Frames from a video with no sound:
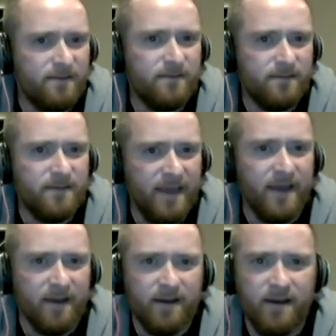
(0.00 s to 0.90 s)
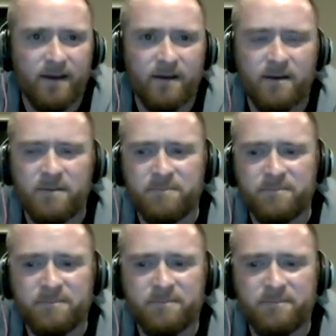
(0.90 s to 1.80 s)
Yeah.
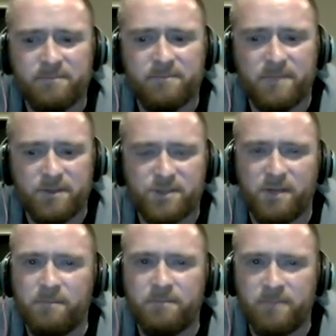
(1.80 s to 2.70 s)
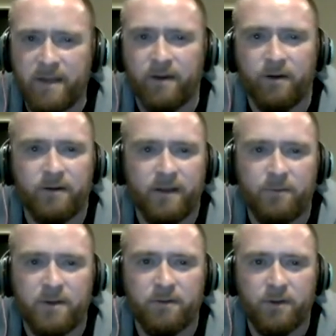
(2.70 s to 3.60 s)
There's something there that
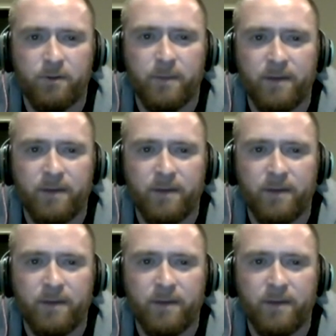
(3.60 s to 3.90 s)
we don't know about.